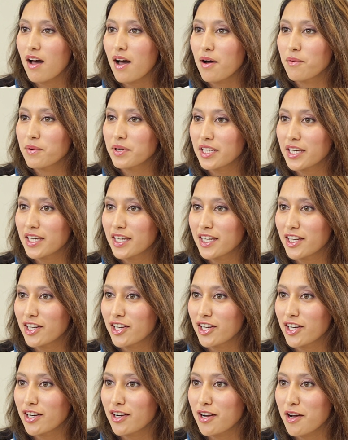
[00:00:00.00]
I want to
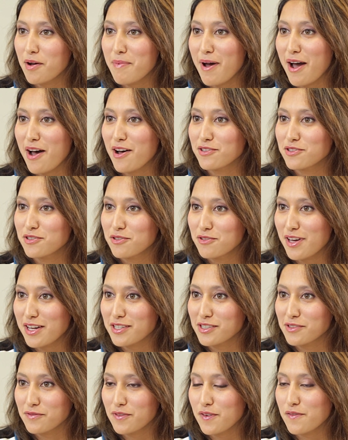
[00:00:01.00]
hear about
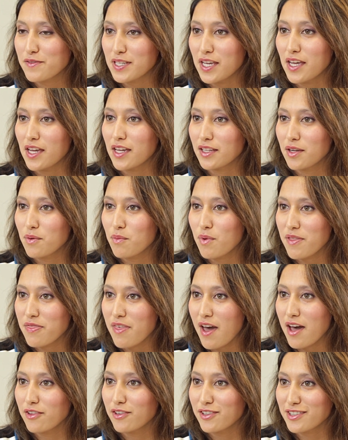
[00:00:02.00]
2015 and
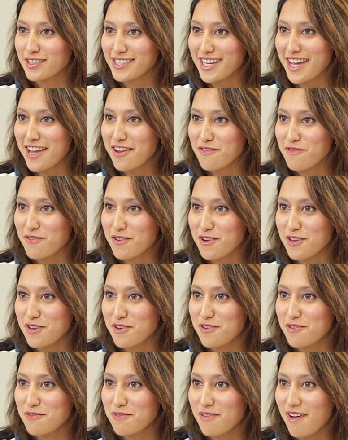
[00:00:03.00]
what that looks like for
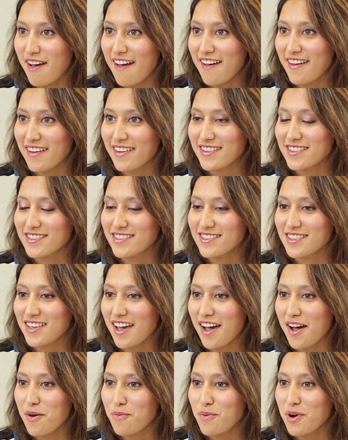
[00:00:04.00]
you, and
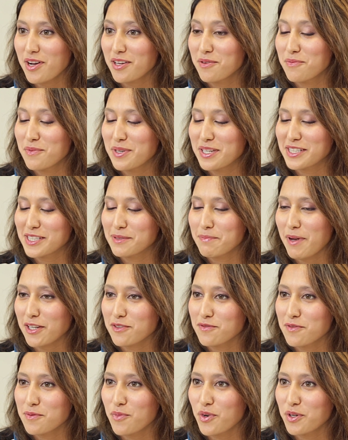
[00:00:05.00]
what can we
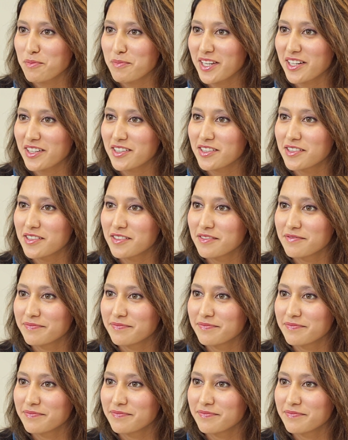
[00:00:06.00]
expect from One Medical?